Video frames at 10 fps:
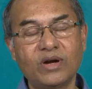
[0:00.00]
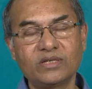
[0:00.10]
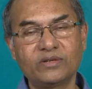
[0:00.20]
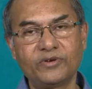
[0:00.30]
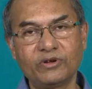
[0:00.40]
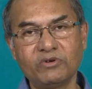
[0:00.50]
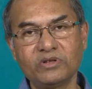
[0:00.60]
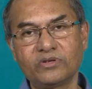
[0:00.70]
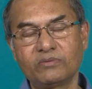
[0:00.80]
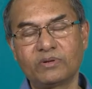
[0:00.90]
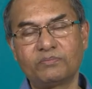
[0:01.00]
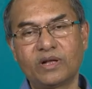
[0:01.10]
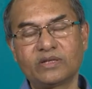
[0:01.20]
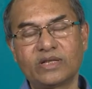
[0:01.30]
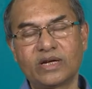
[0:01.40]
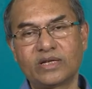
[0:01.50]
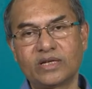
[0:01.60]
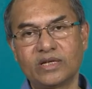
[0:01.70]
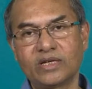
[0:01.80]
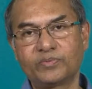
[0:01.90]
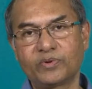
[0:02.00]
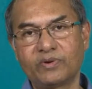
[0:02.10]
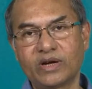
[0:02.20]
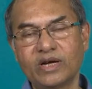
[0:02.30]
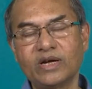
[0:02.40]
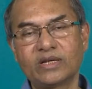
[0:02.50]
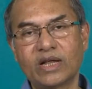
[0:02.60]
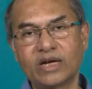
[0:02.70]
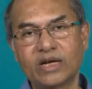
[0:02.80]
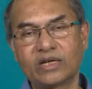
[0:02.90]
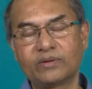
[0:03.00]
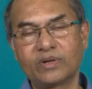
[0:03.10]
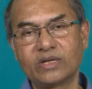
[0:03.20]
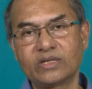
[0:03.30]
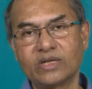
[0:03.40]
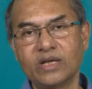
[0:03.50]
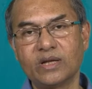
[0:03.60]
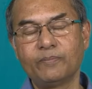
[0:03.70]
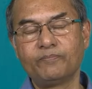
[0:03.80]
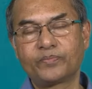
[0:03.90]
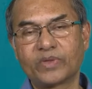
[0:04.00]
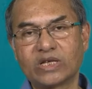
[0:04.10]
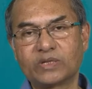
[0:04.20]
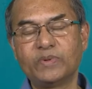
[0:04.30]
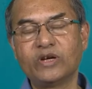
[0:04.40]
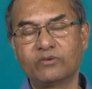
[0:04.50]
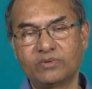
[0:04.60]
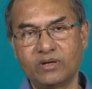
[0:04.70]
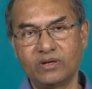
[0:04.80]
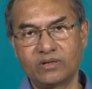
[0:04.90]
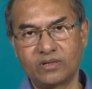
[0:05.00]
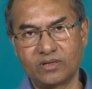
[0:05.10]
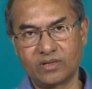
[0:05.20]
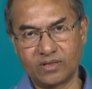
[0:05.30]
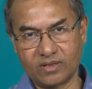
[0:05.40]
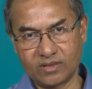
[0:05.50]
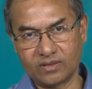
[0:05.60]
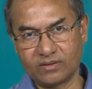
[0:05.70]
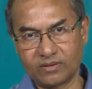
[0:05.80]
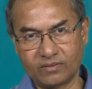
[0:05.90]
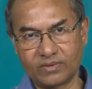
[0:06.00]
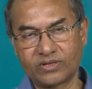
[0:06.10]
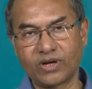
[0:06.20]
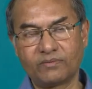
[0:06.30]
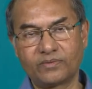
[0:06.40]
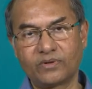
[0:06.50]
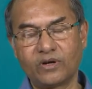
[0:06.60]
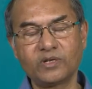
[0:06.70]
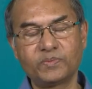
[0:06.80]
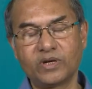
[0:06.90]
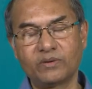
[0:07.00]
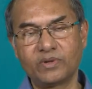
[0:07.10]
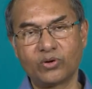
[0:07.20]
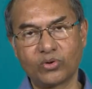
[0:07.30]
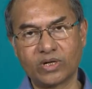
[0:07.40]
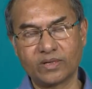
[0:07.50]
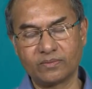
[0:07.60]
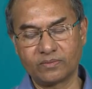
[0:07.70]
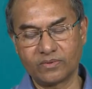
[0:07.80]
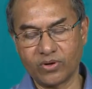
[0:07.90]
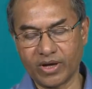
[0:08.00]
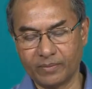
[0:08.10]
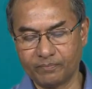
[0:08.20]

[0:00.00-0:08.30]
is the frequency of the pulse that is provided that determines the uh, speed of the of the shaft or speed of the rotor. Okay.